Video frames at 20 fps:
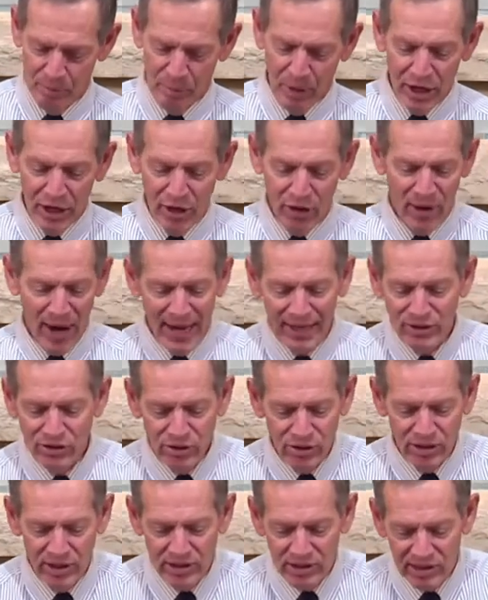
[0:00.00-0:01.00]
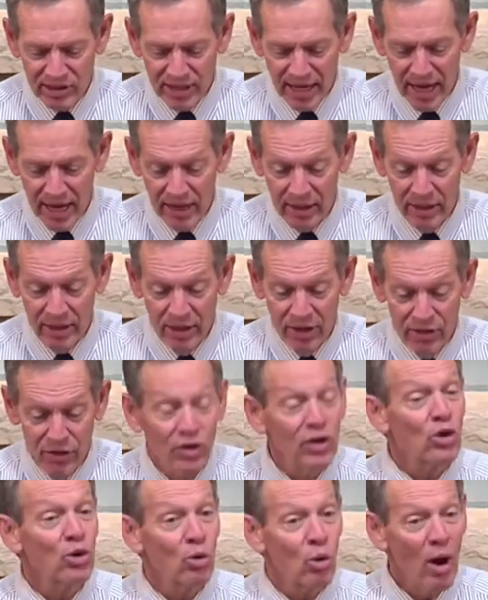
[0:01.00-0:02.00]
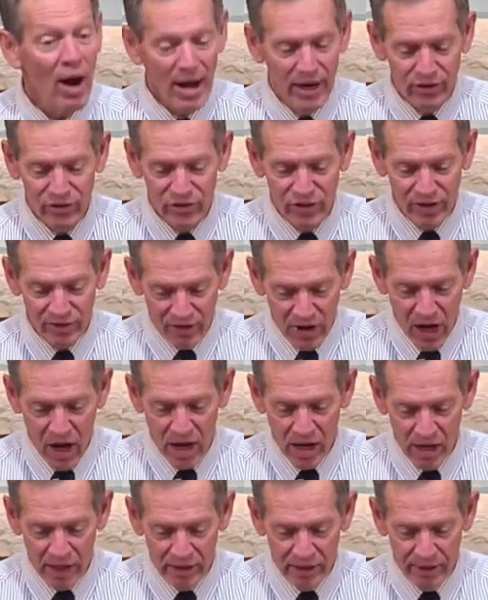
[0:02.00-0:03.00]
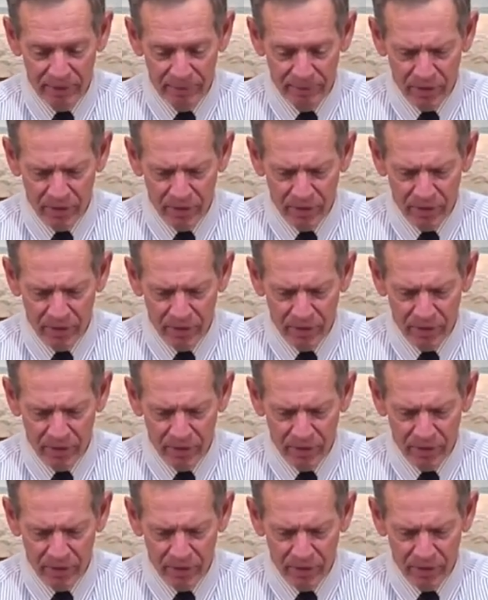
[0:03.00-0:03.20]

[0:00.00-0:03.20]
Peter answered and said, "The Christ of God."